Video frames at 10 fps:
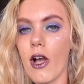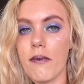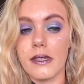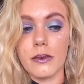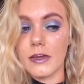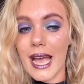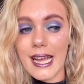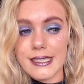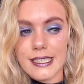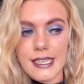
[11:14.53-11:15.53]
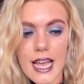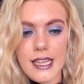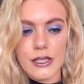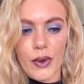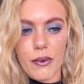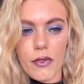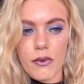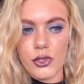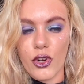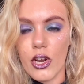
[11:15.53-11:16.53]
this was handy to anyone that
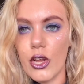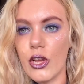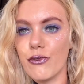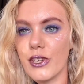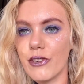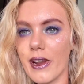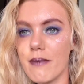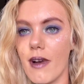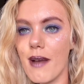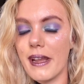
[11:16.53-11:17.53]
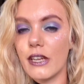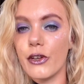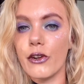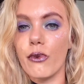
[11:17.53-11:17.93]
was trying to recreate a mermaid look,